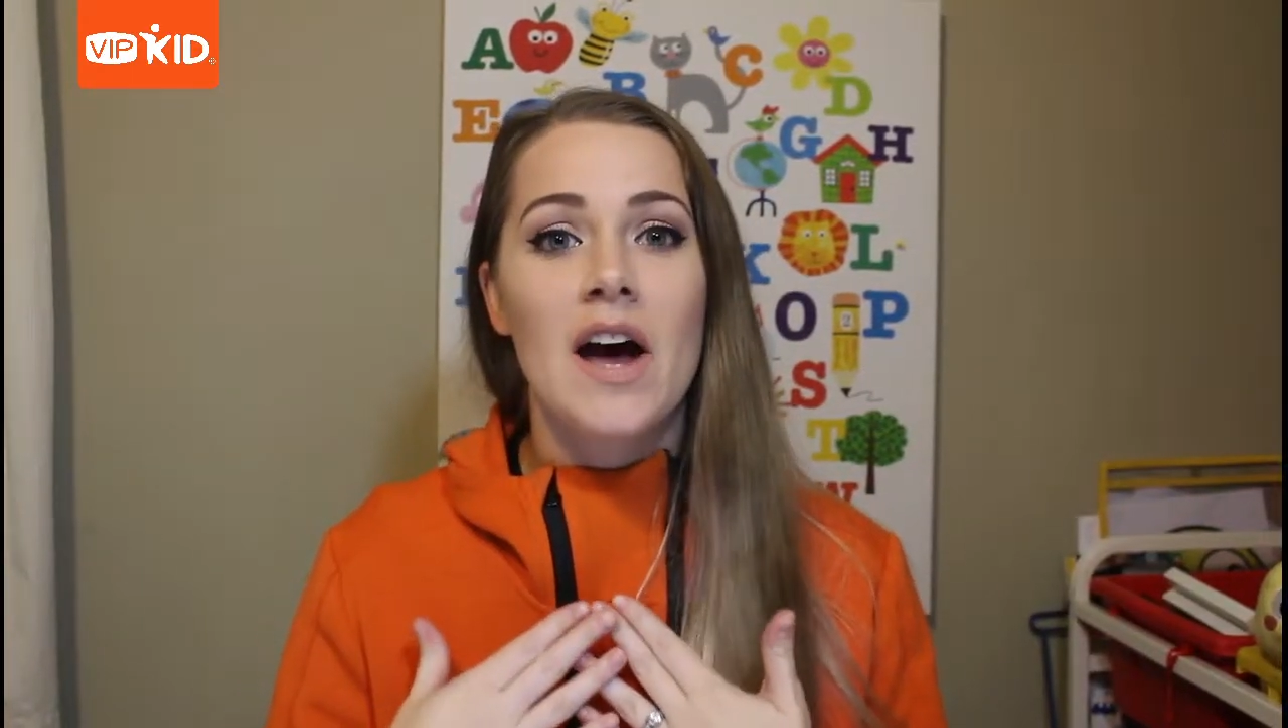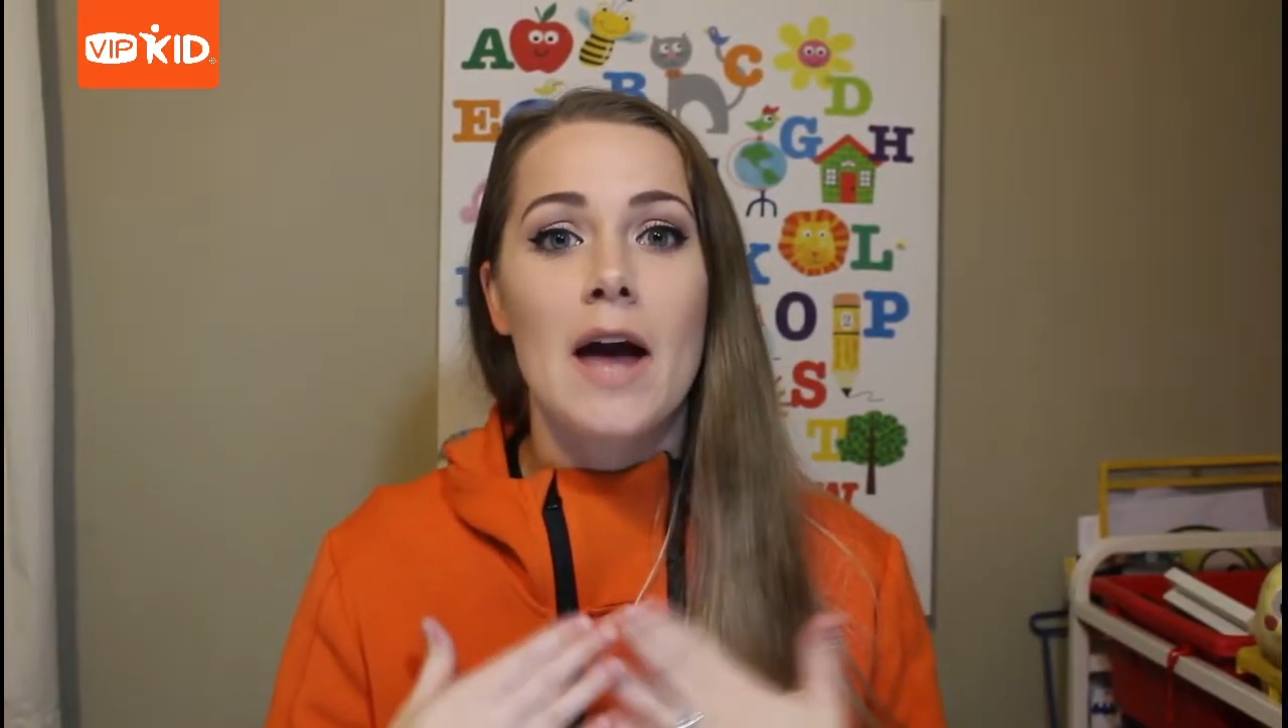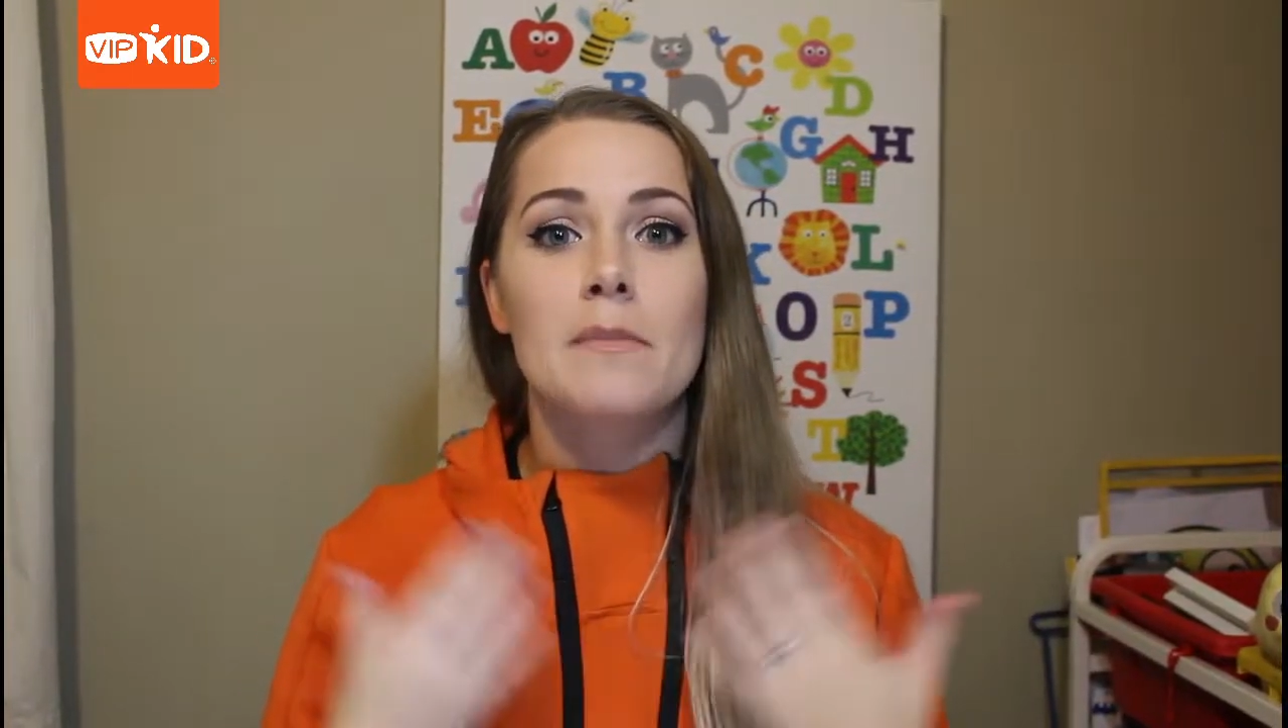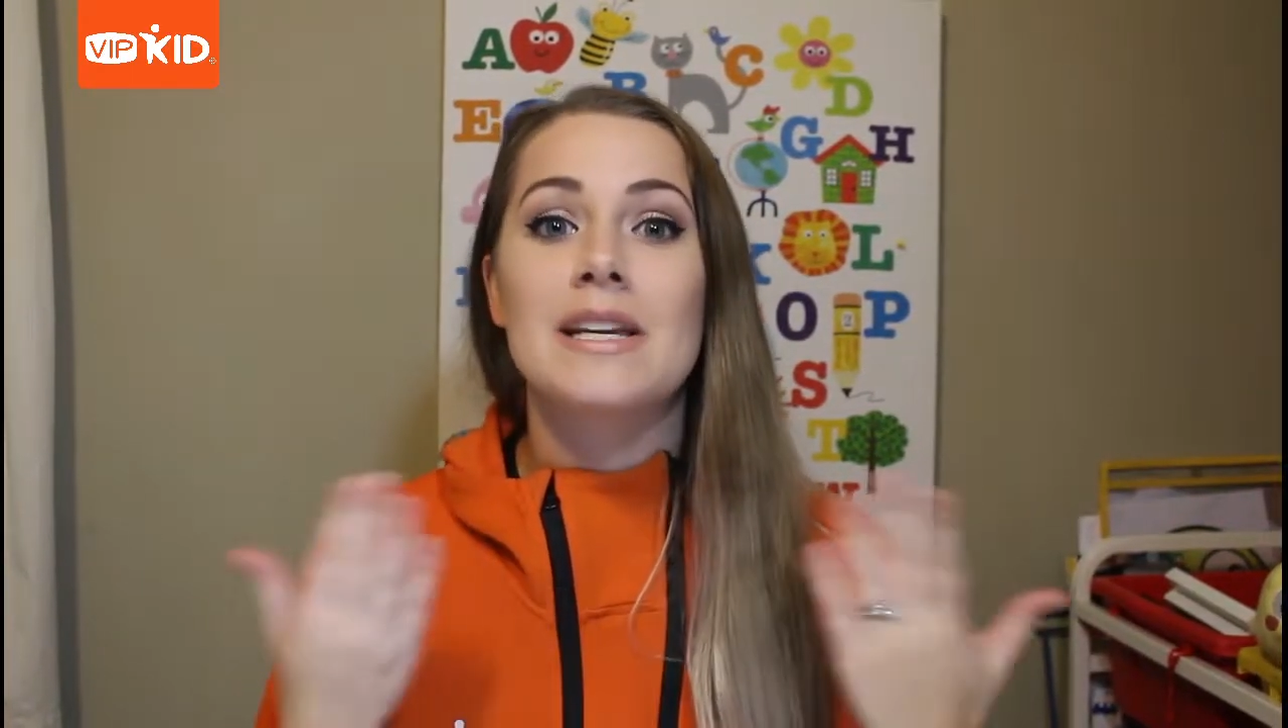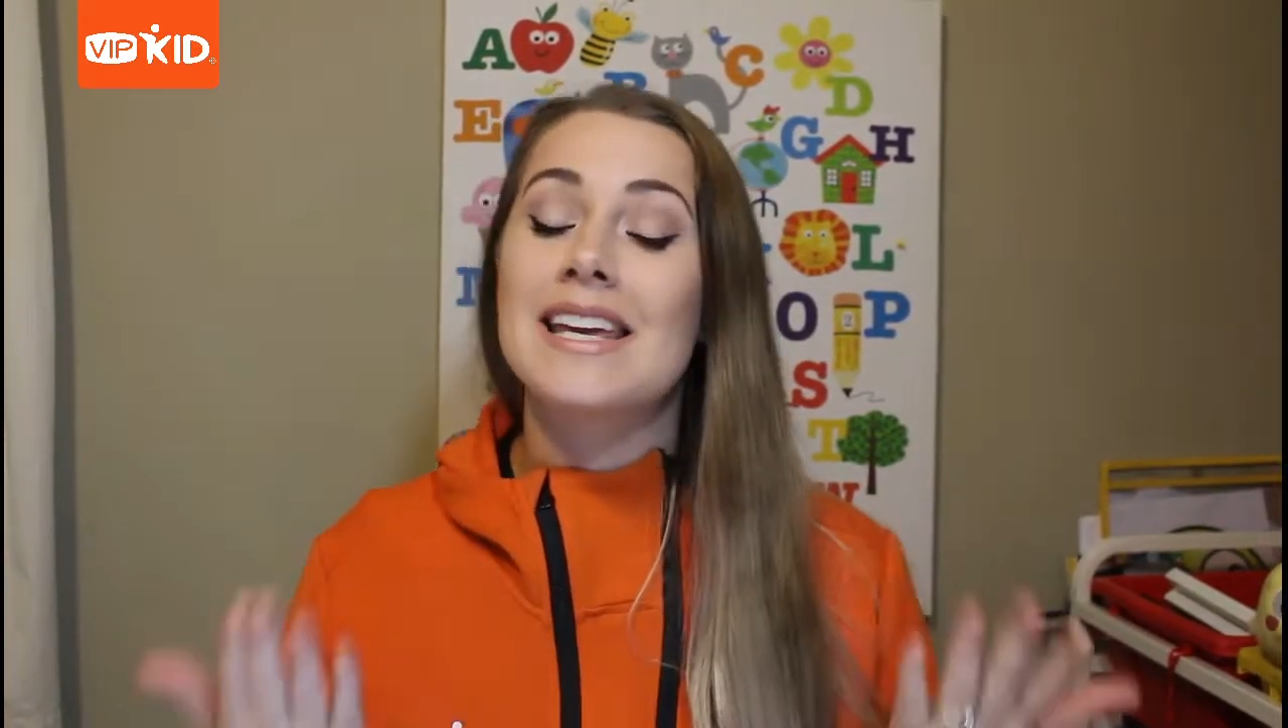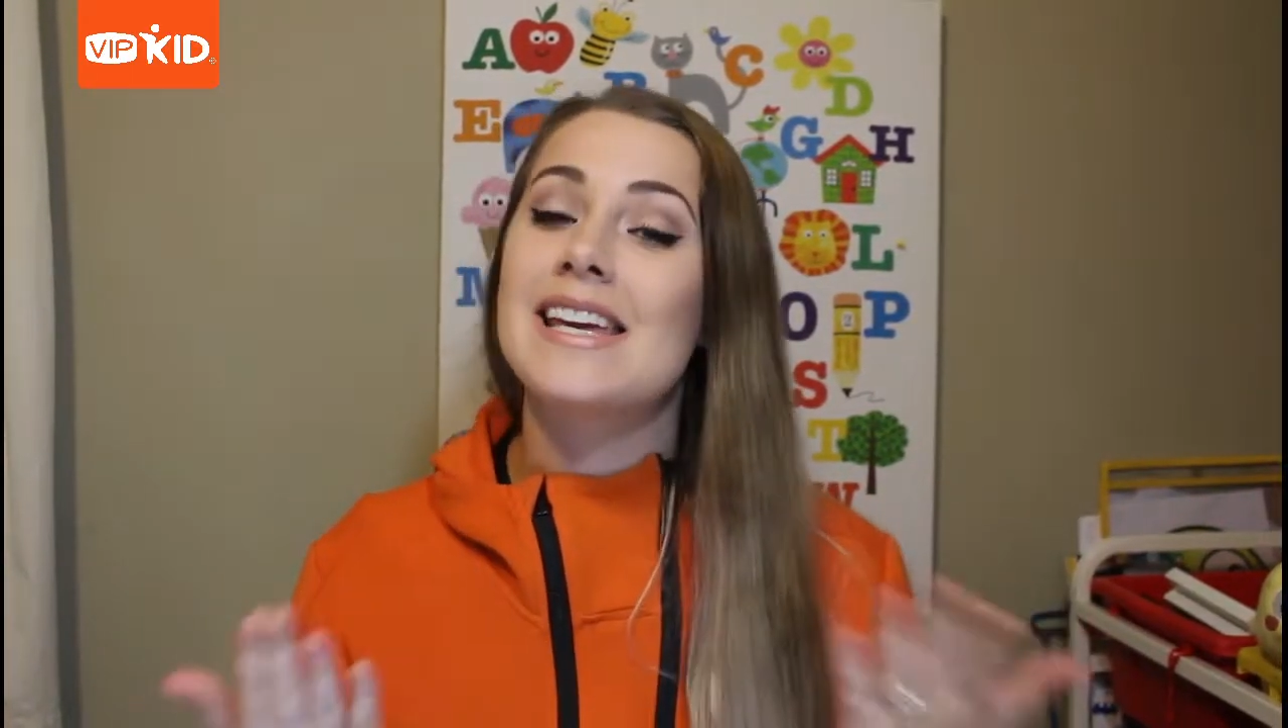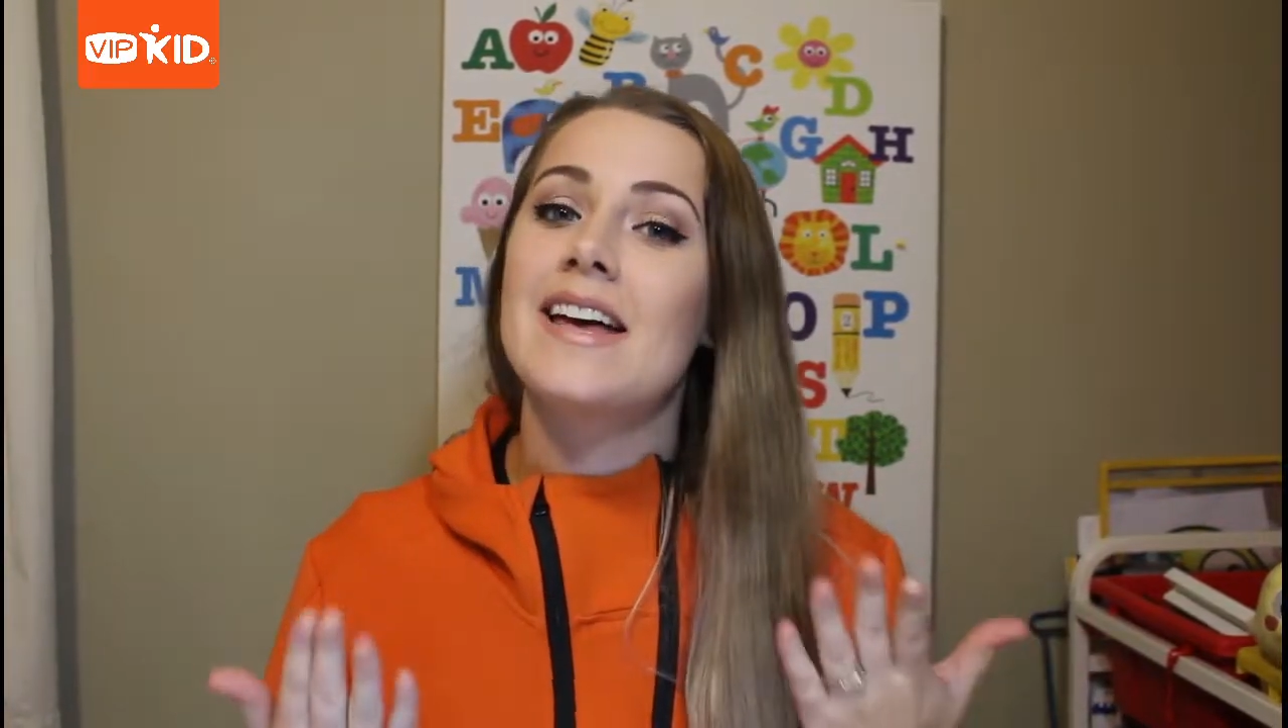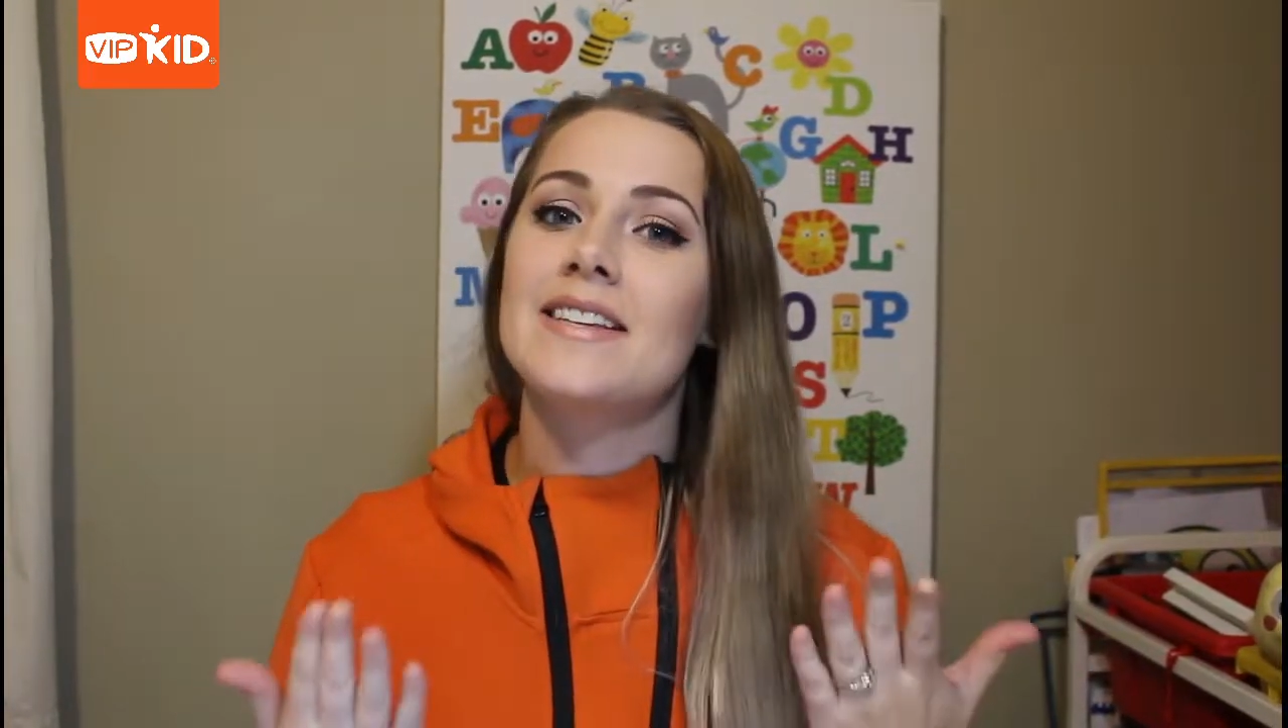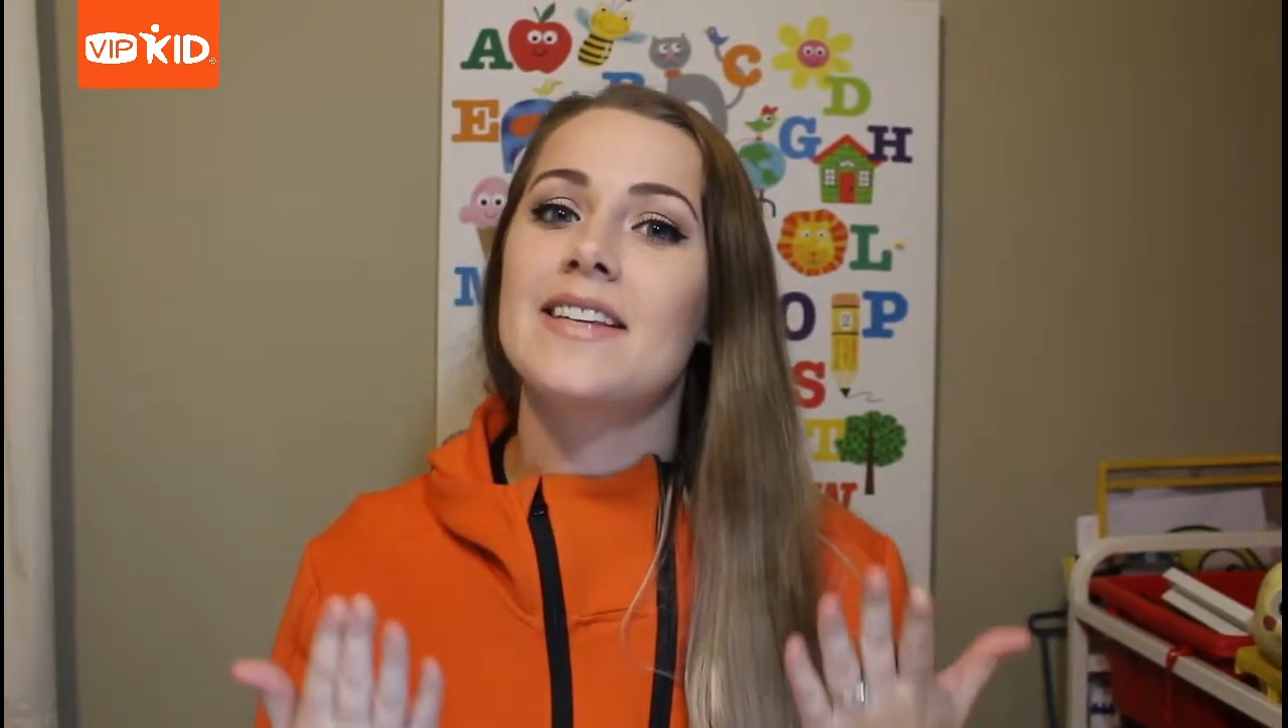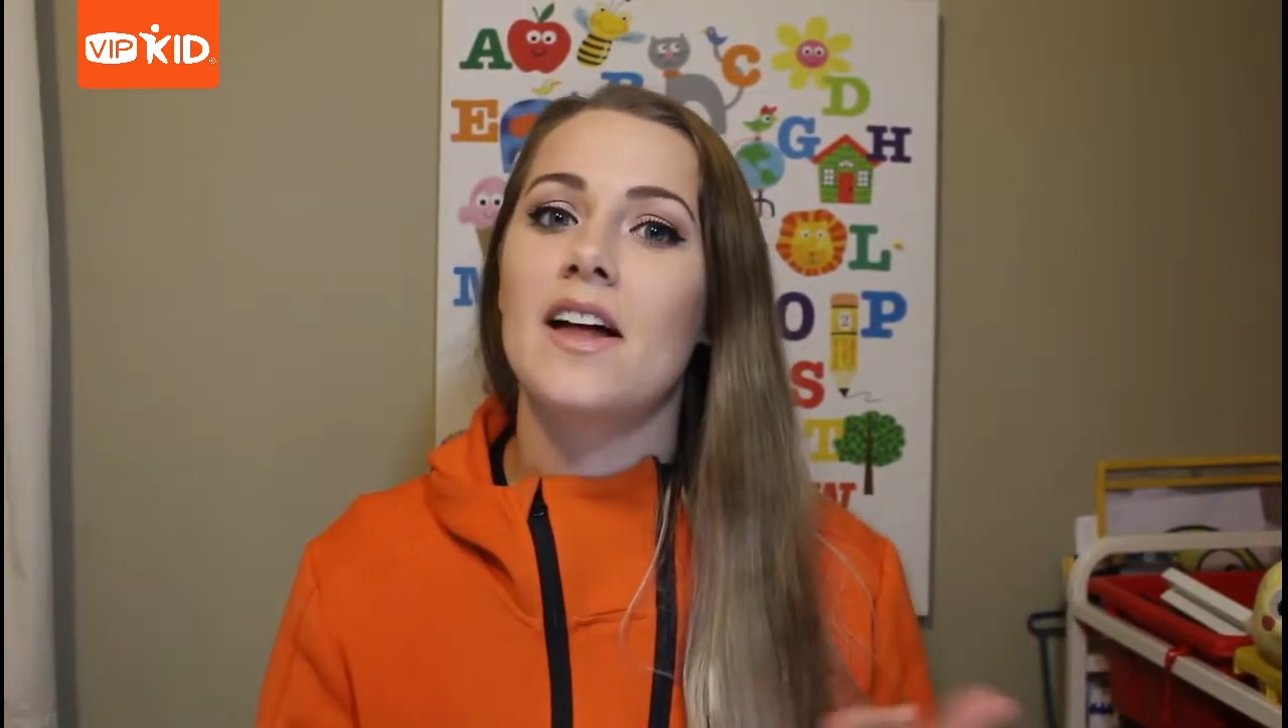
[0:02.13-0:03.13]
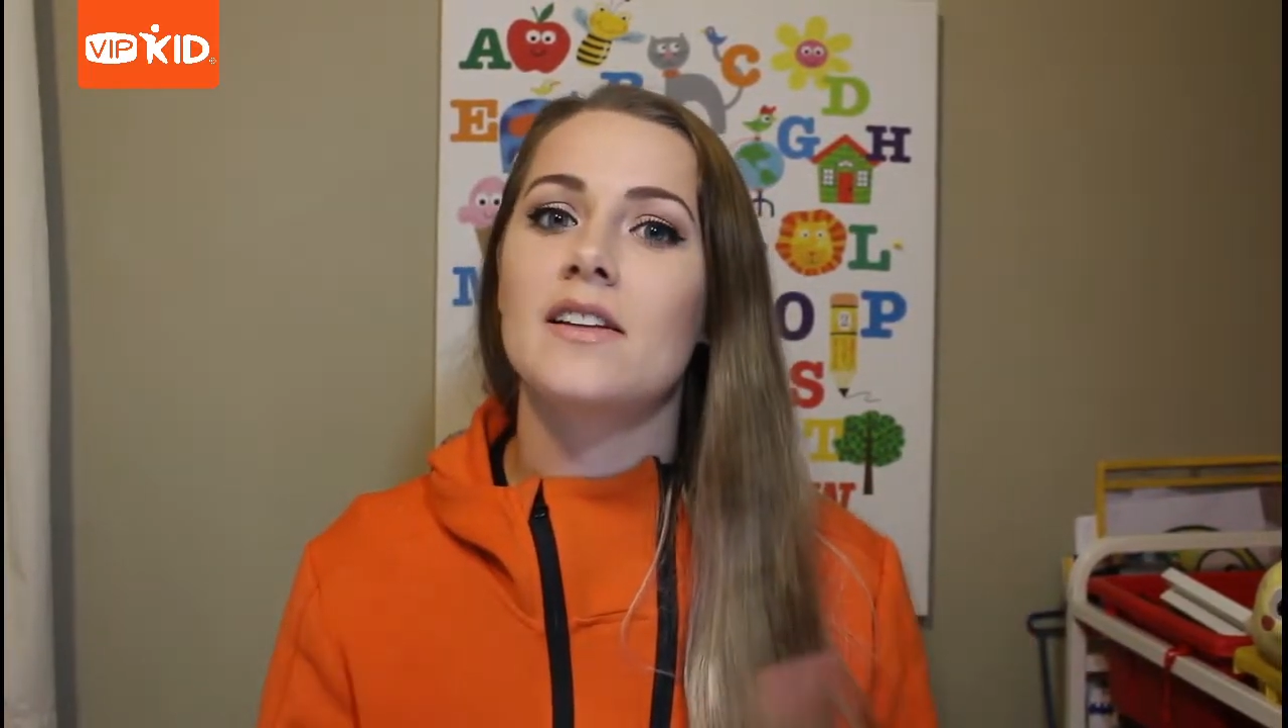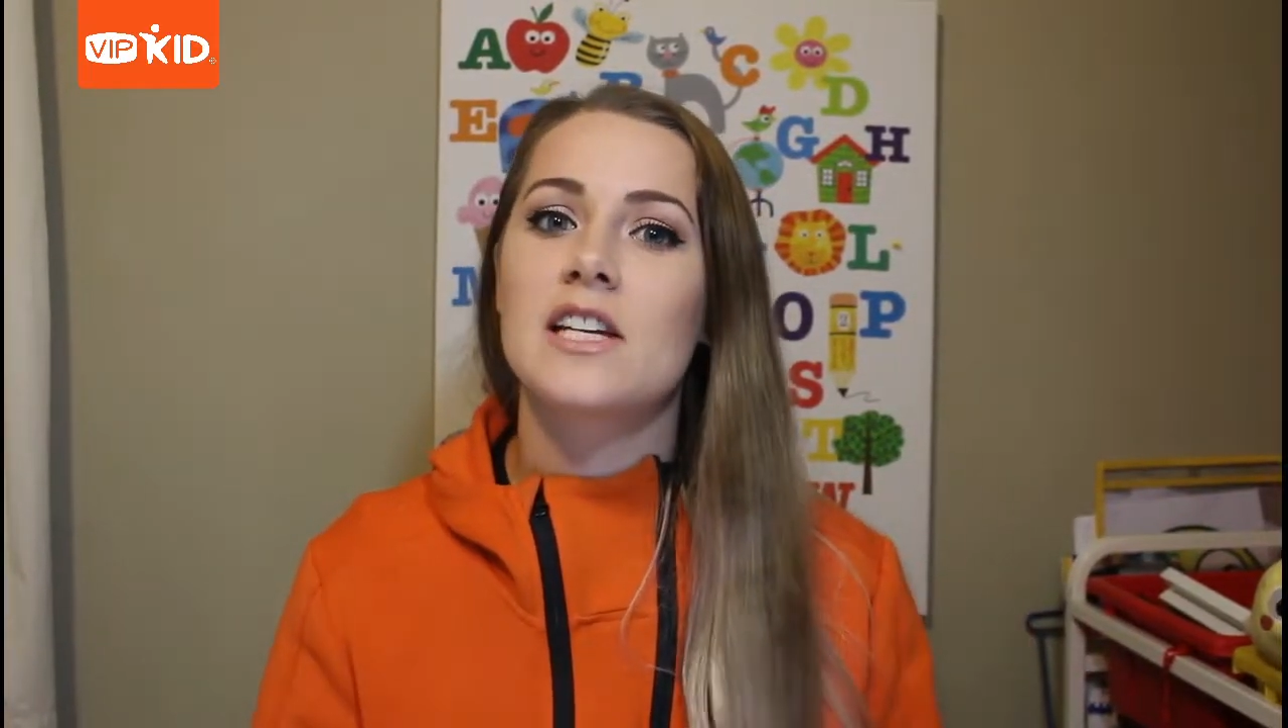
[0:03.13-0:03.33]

I'm an ESL